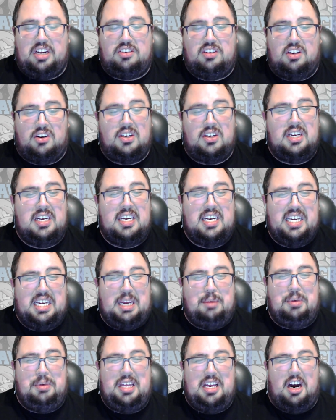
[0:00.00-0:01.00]
So
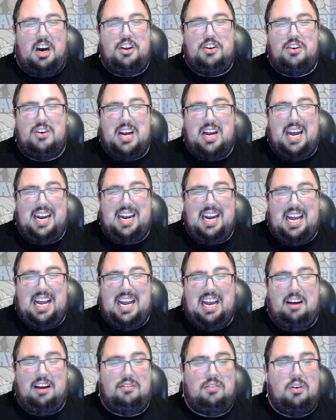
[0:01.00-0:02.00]
give me the under
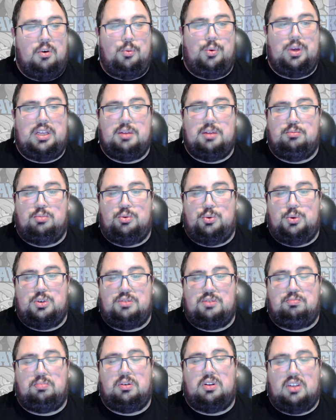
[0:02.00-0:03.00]
9.5 with the
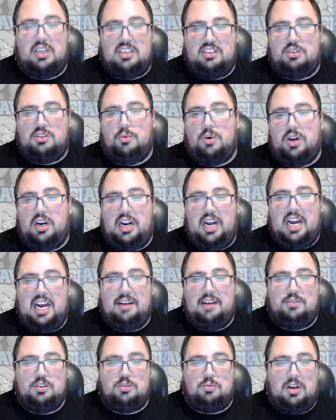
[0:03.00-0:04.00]
Brewers plus the
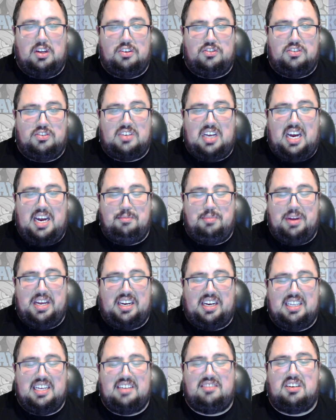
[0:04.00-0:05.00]
1.5 as well as a side
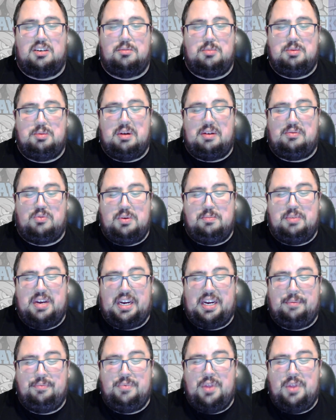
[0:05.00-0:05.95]
pick, and that's going to be my free pick.